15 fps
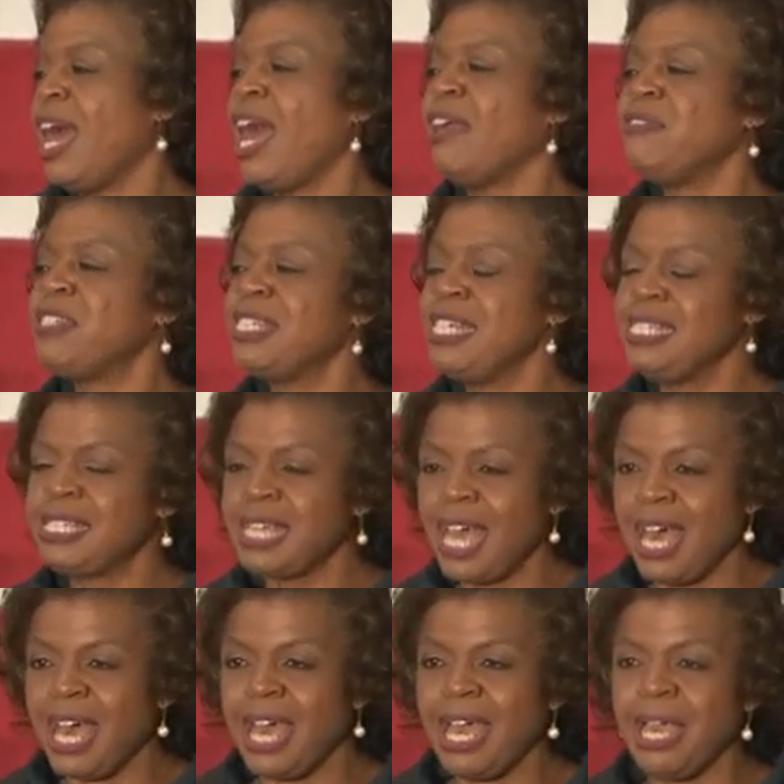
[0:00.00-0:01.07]
I've seen
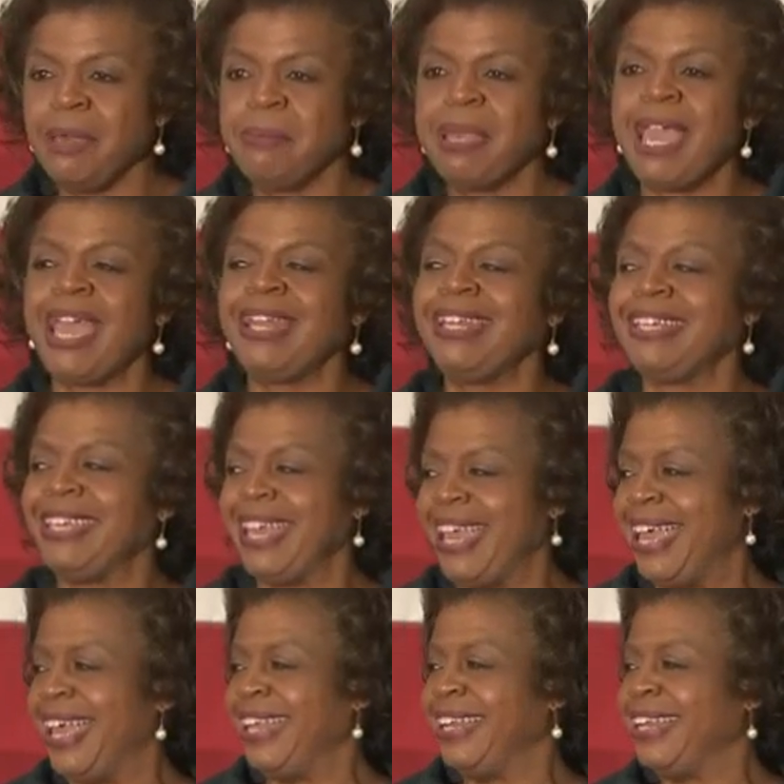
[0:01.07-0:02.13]
time and
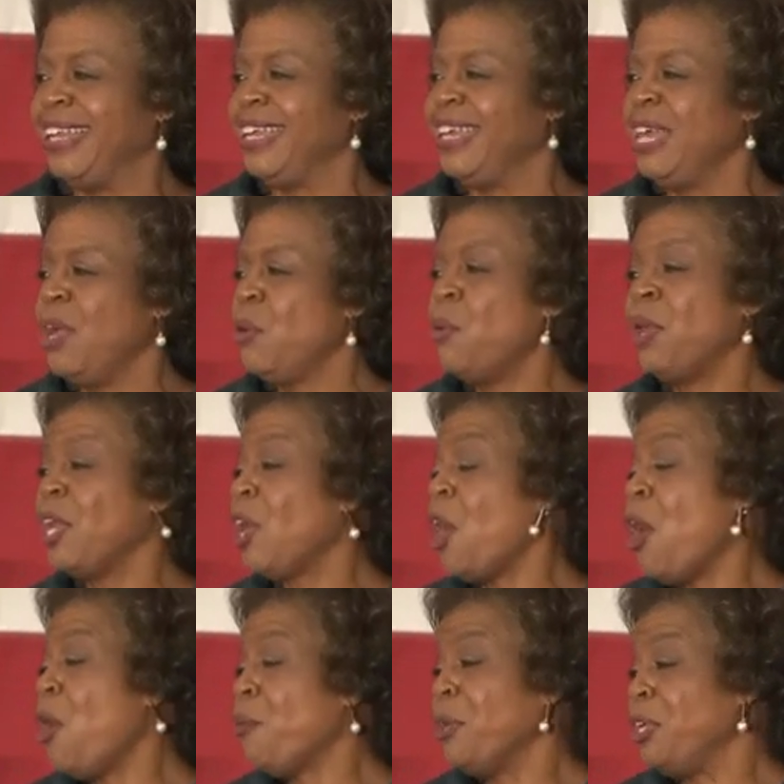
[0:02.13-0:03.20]
again what I
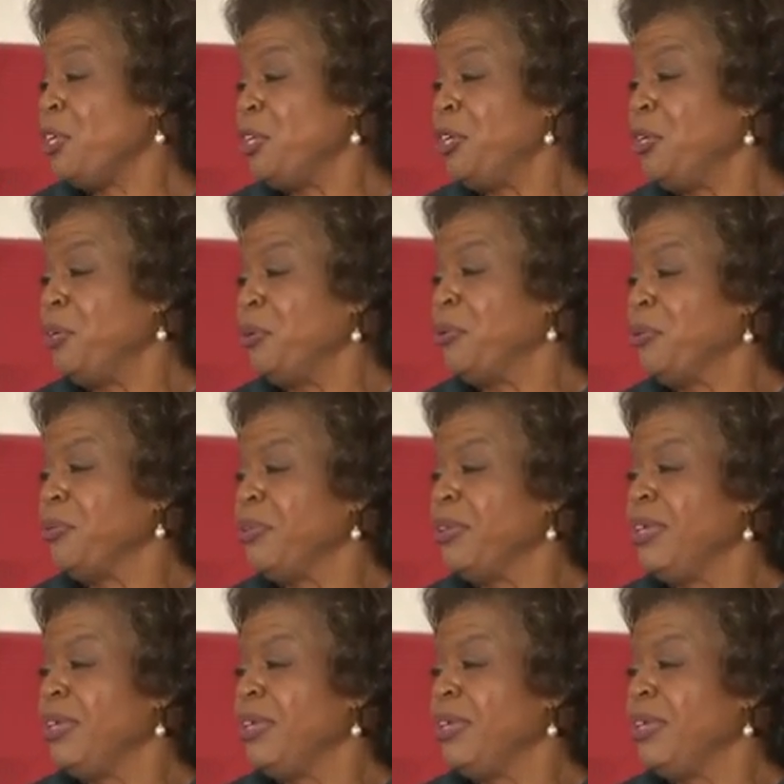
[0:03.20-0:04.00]
already knew.